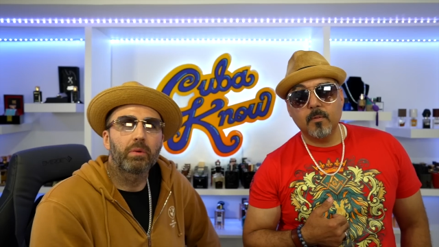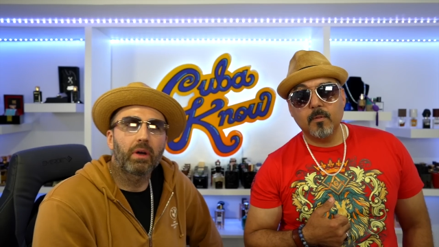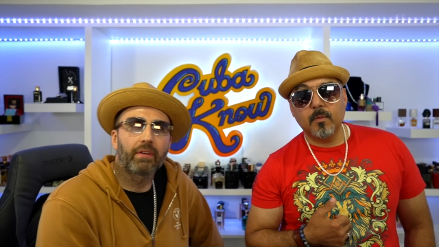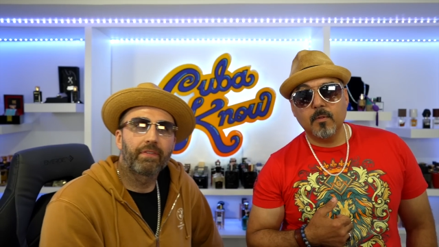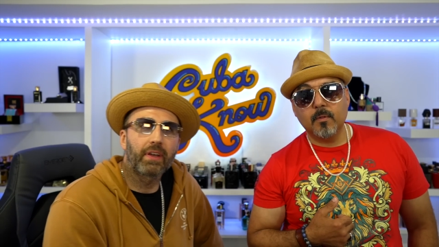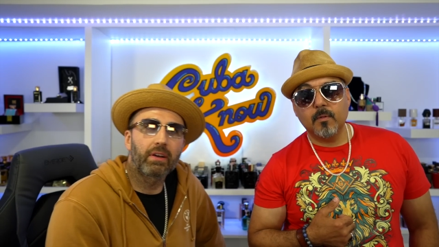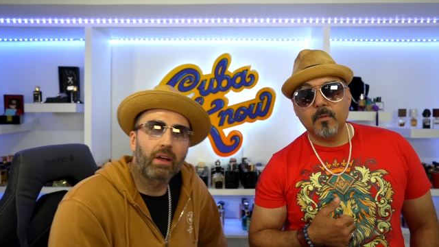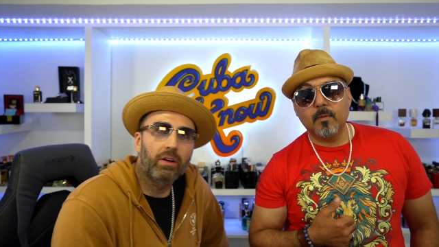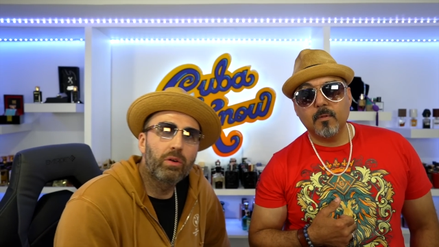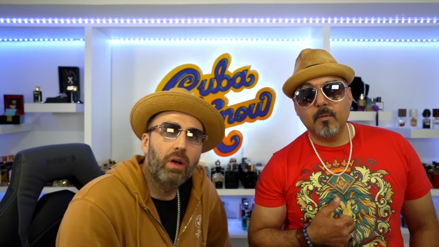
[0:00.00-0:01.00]
Speaker 1: want to figure
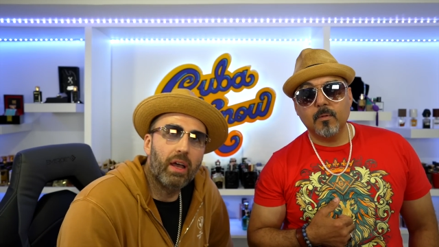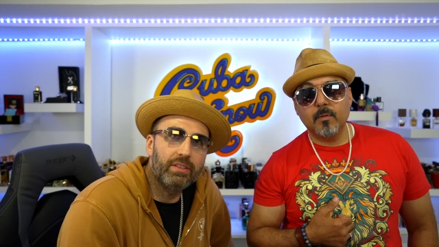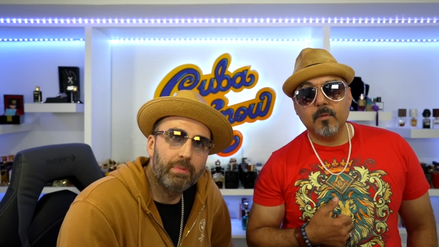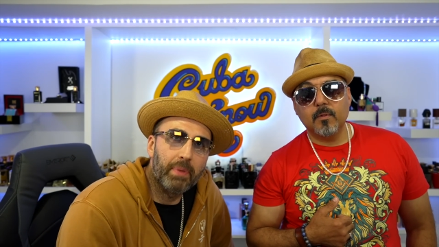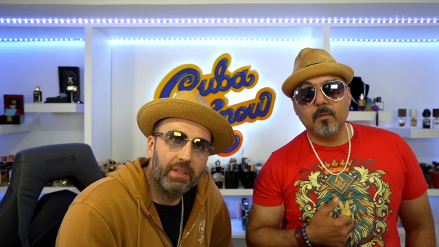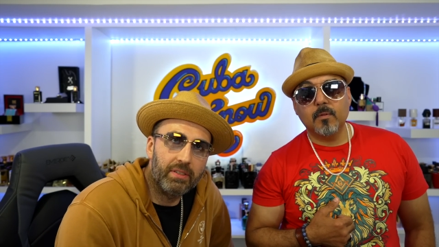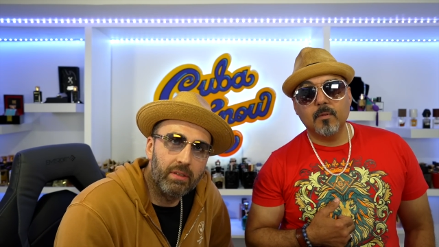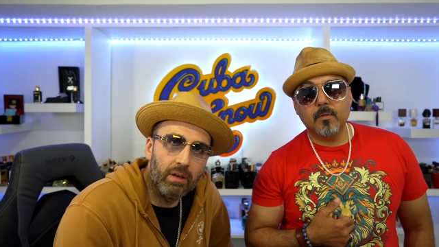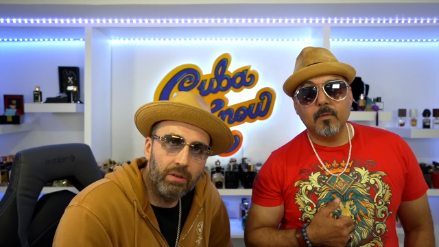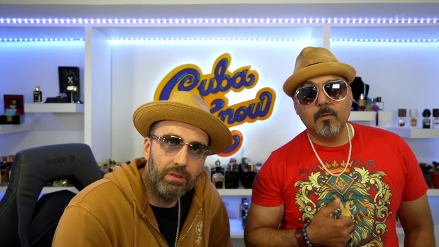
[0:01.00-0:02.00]
out who has the best
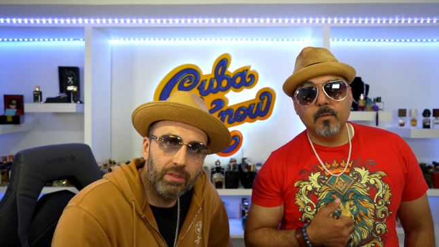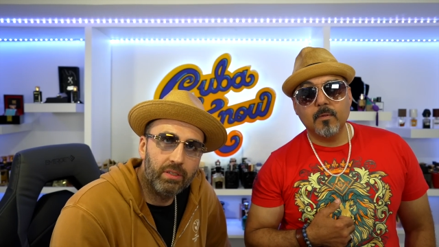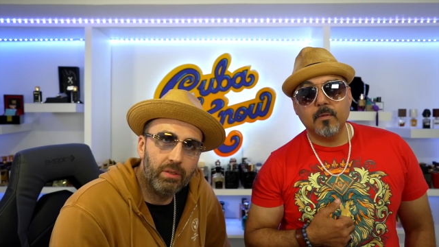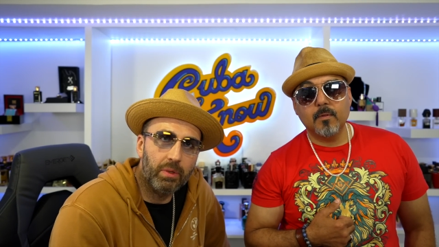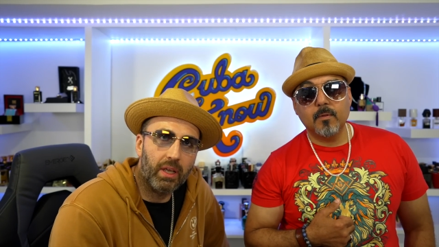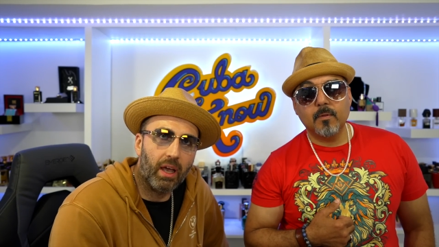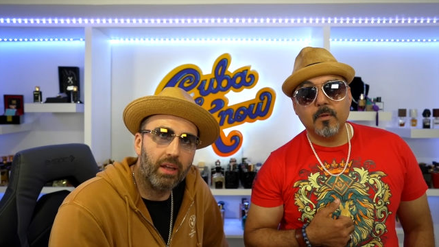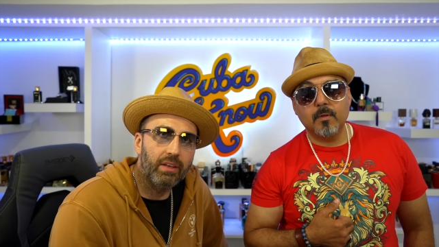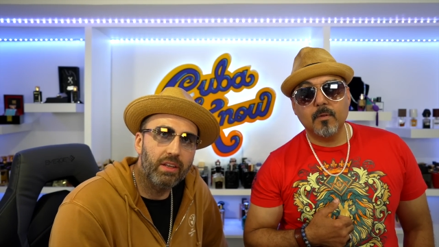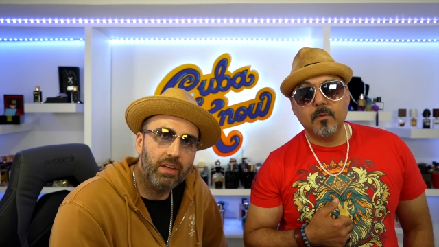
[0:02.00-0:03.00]
nose. So we
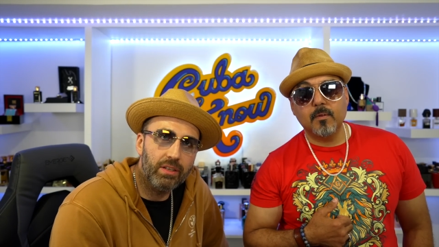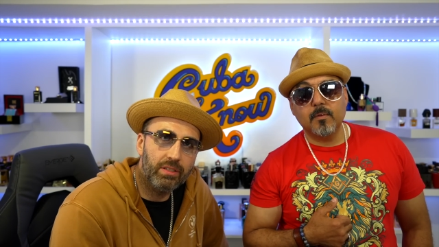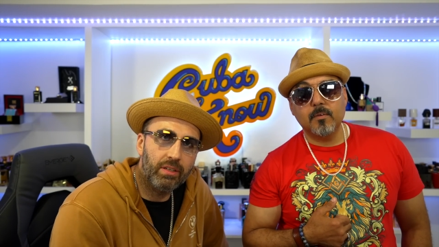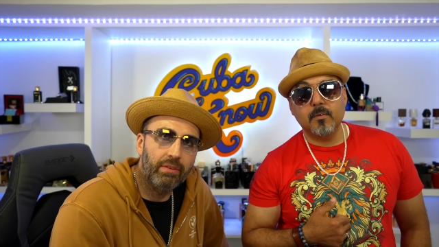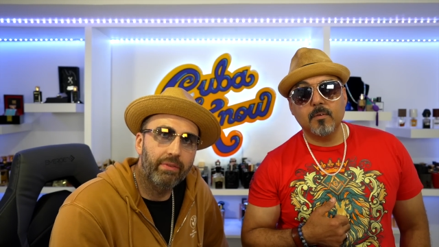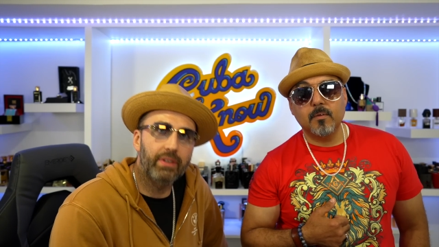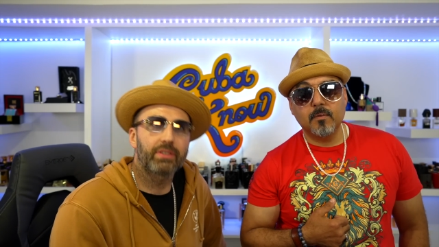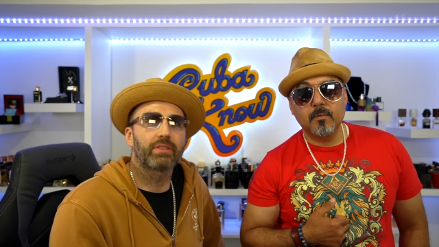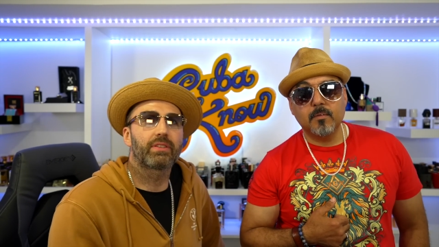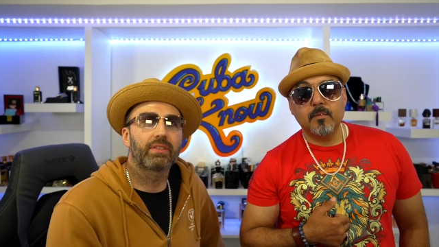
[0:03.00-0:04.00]
got Niche
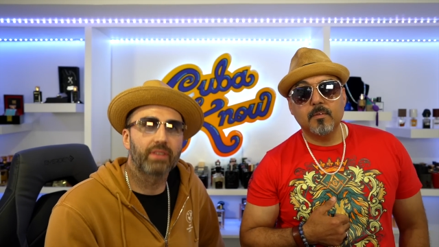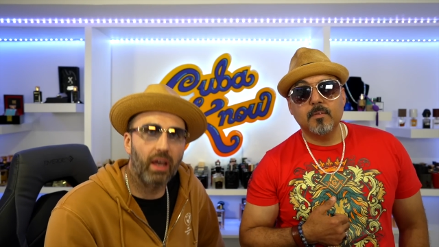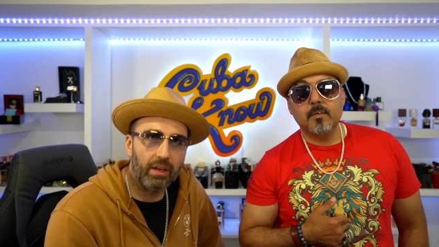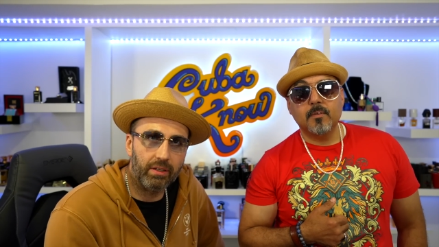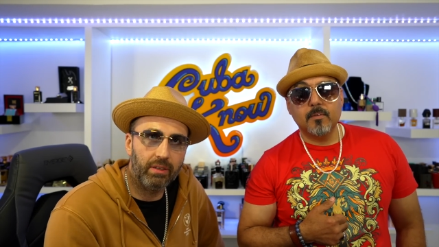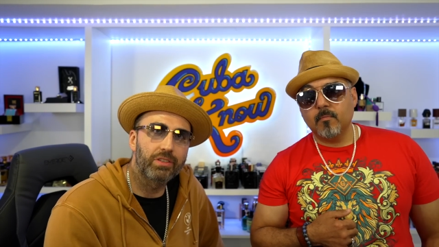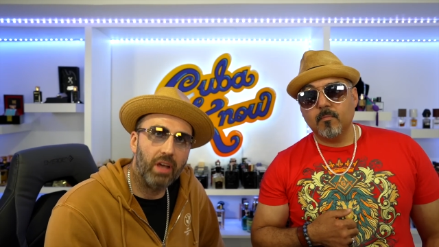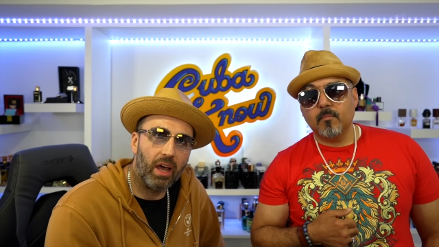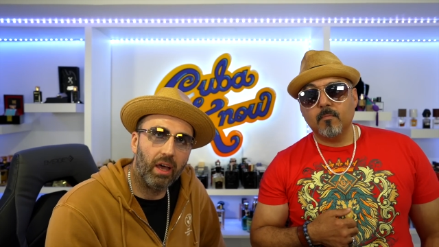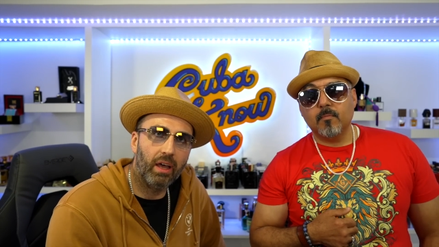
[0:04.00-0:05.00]
versus Designer,
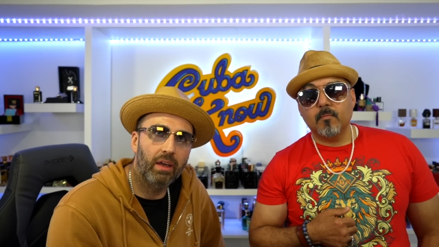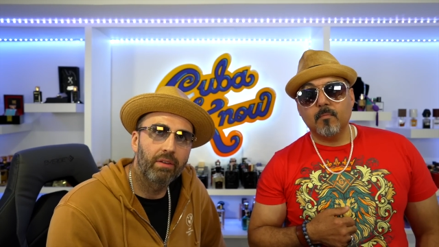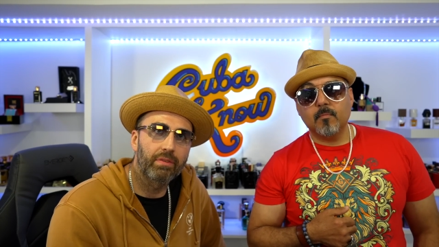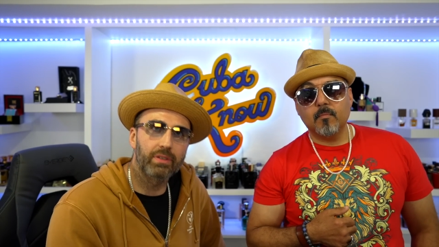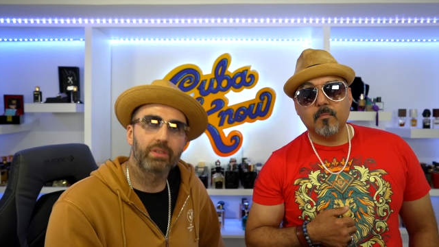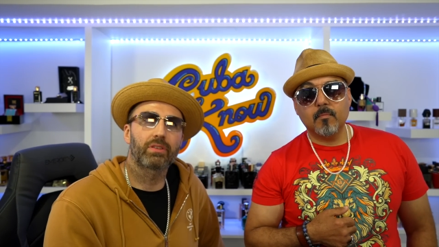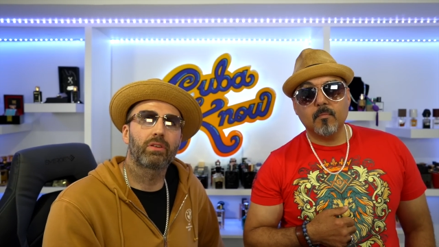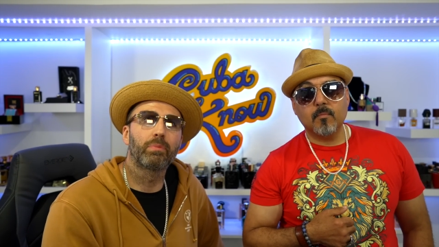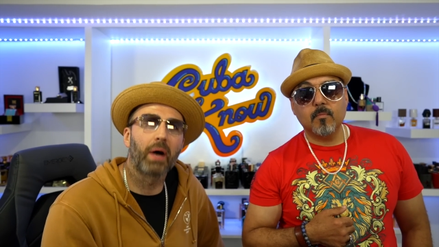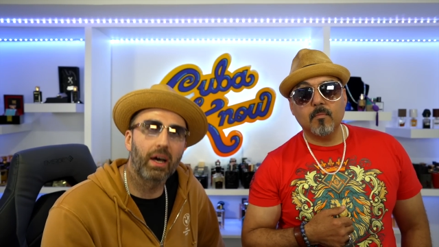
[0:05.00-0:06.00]
Ja versus
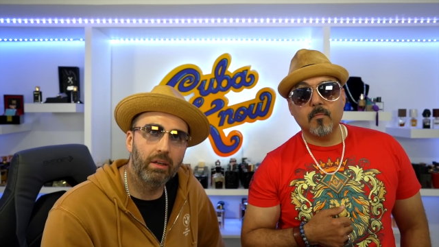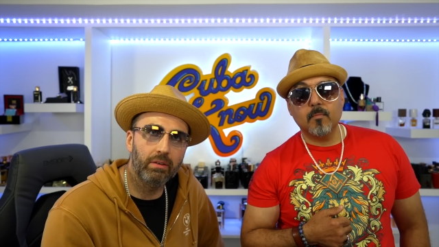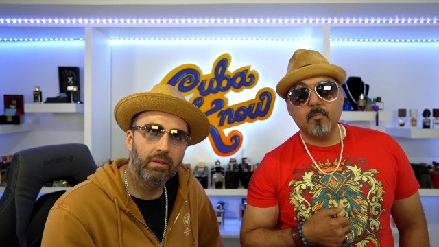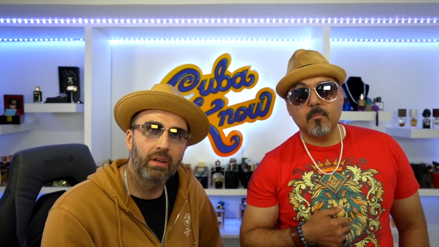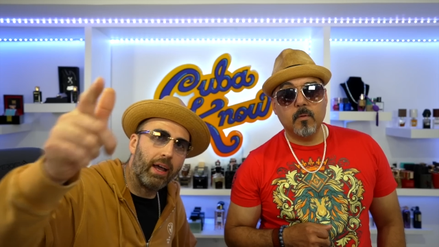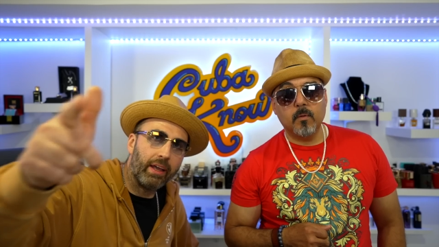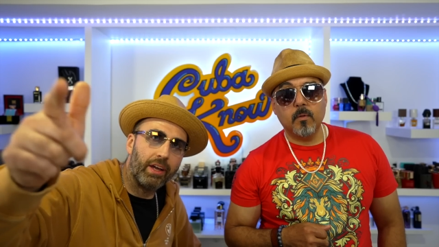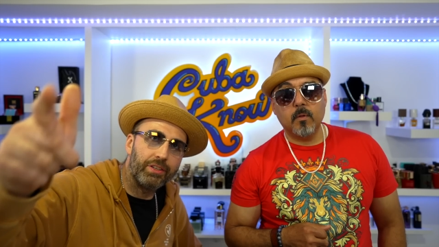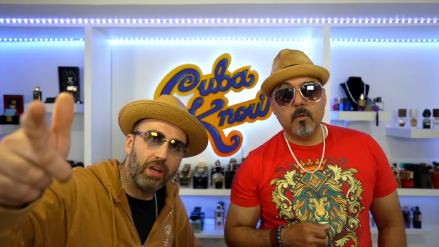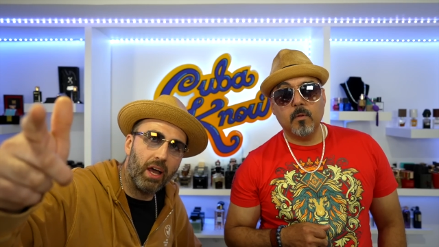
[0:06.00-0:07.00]
Cubano. I
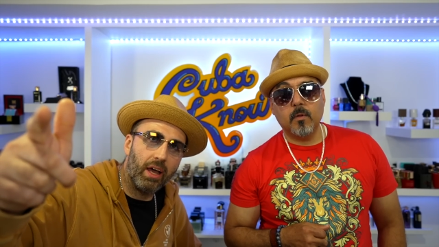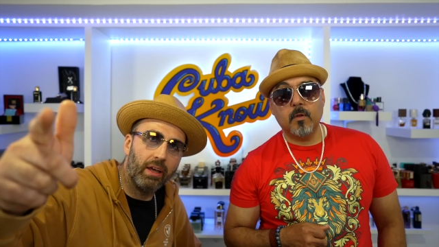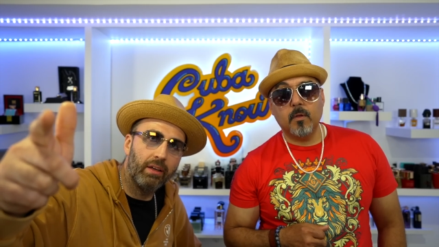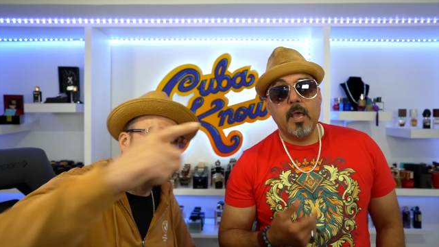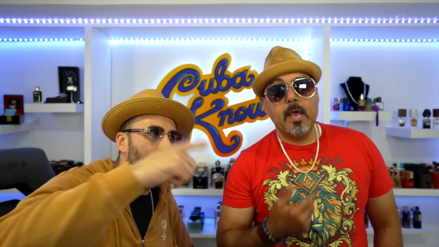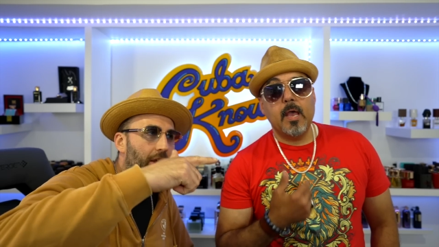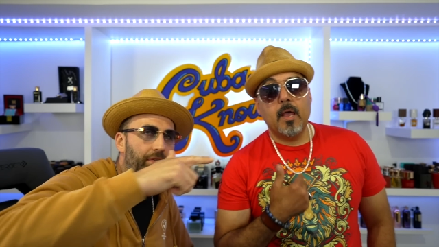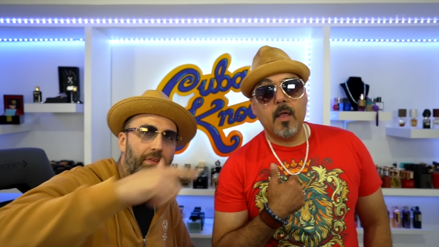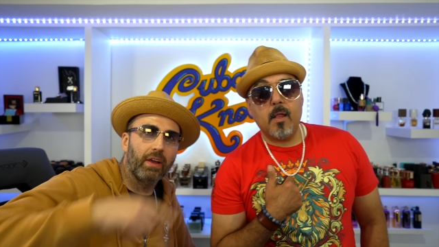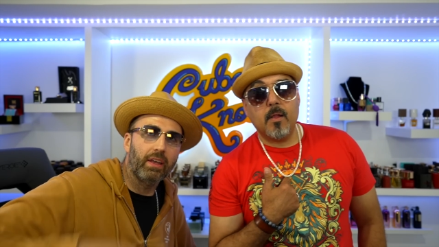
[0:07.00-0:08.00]
got Ja, my
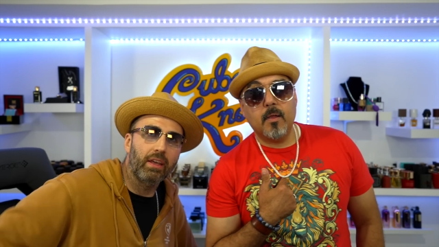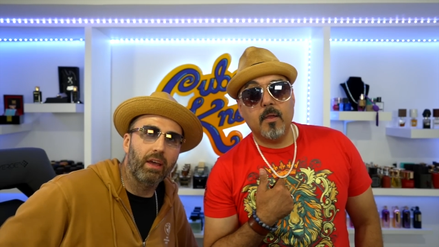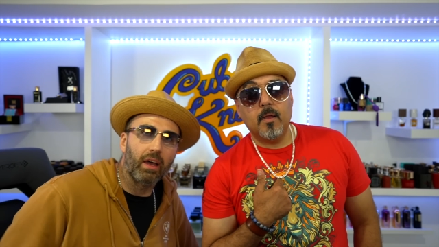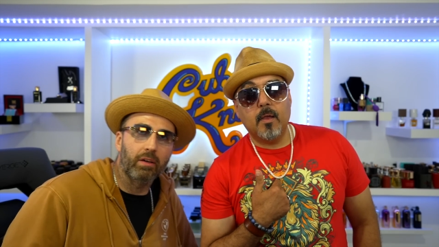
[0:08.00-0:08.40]
man Frankie got